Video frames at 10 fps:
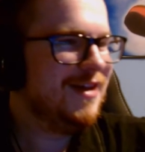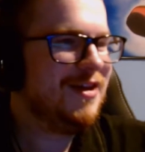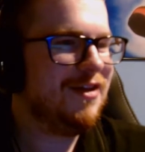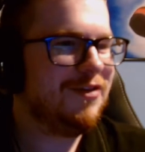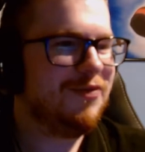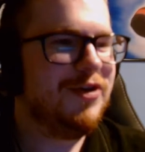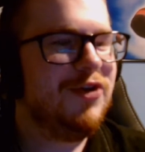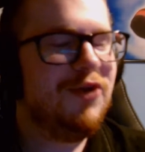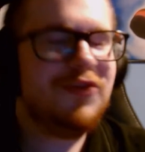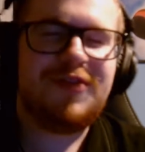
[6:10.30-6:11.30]
Because when
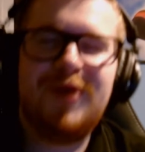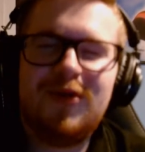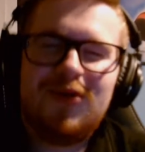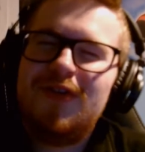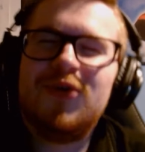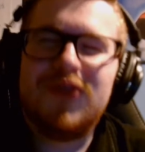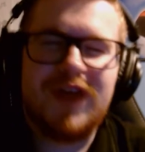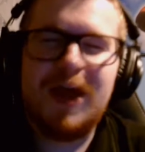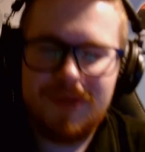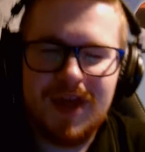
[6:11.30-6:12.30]
you don't speedrun those
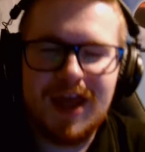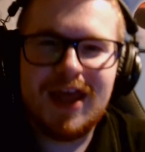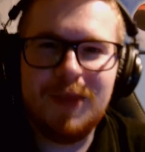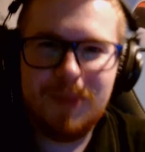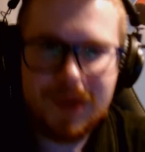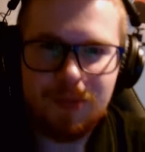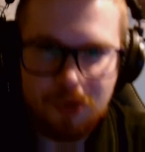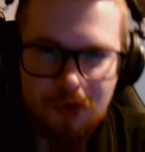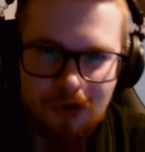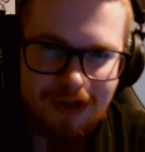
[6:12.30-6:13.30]
games, it can be
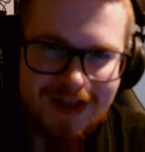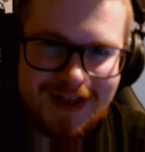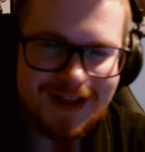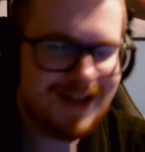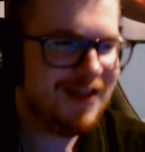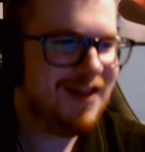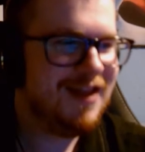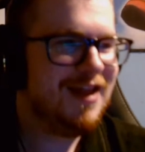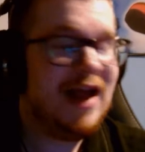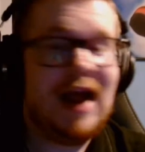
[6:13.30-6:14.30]
brutal.
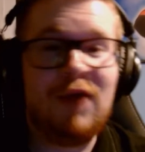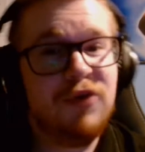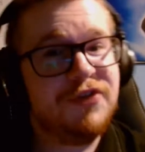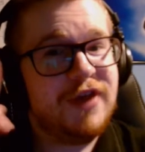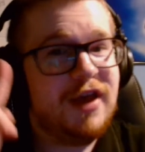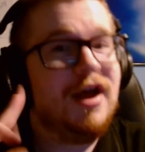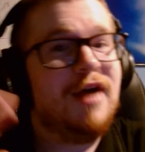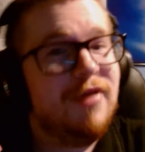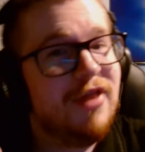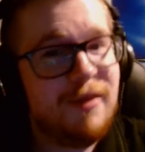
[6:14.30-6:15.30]
I will say,
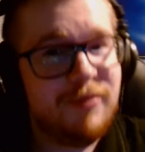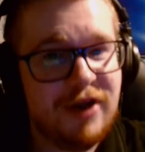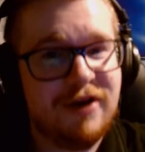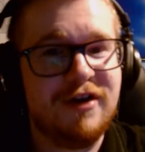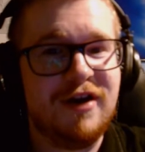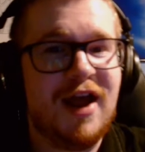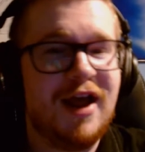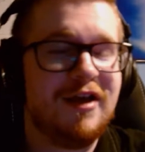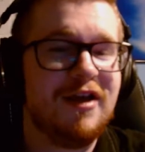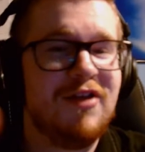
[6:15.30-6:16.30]
I'm a lot better
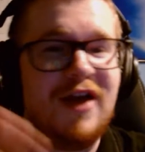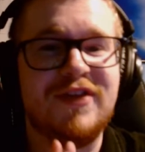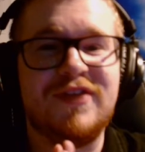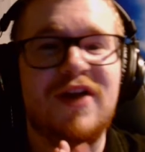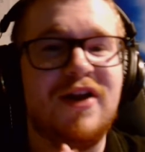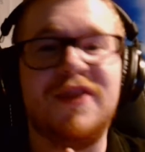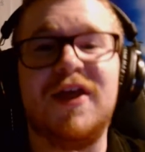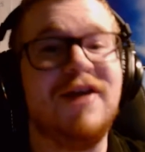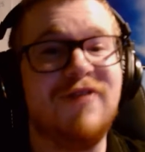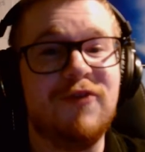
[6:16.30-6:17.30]
at Classic Sonic
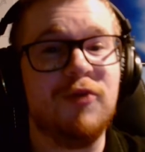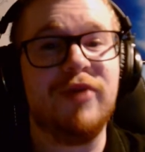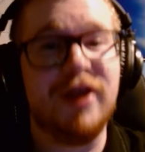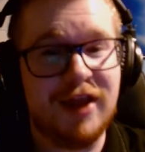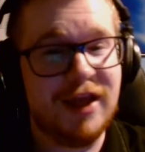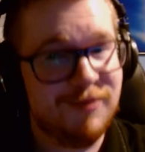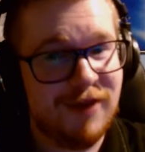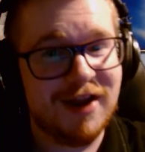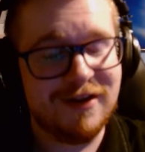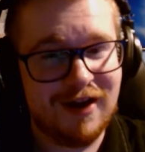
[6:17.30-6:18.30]
than I've ever been in
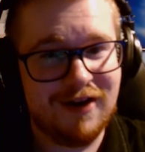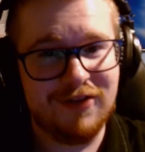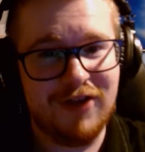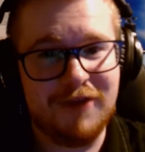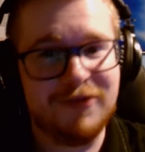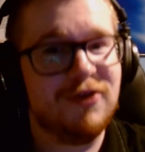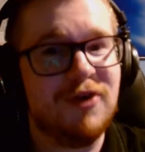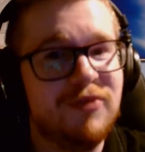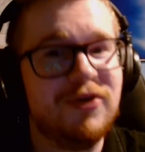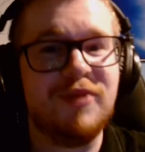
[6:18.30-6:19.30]
my entire life, so
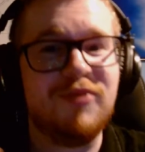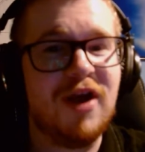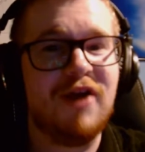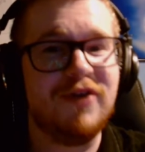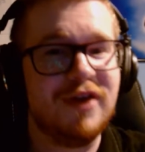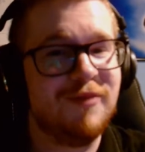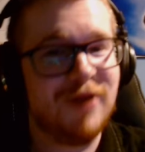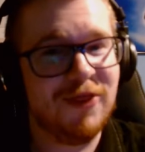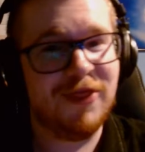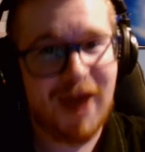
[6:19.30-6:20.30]
I'm pretty proud
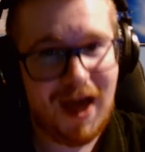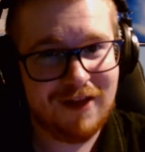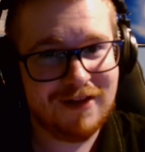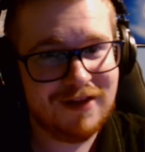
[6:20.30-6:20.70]
about that.